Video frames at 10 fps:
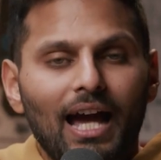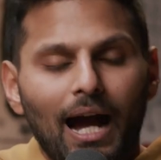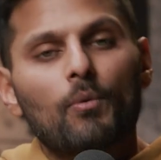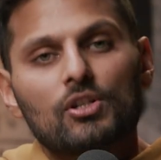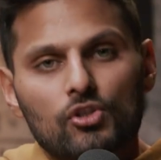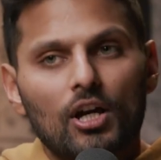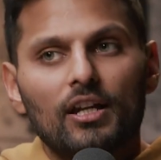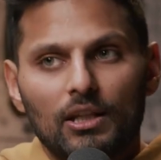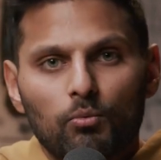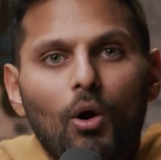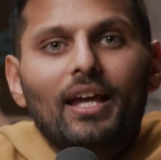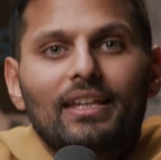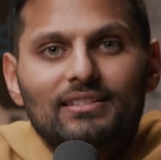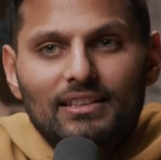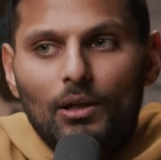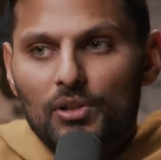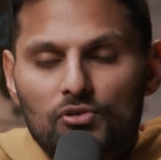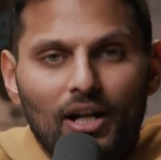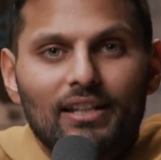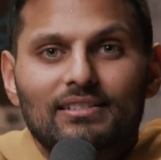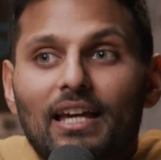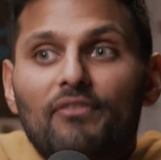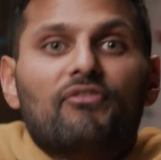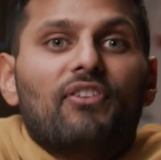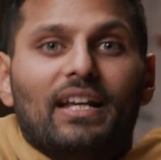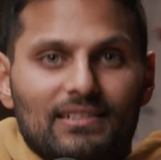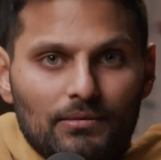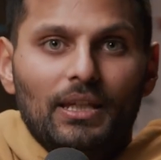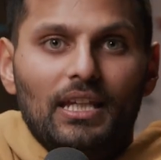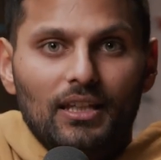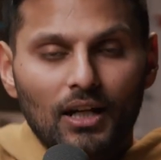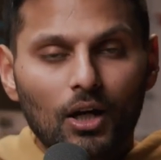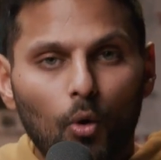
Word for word: our journey why is it that we're trying to say fix me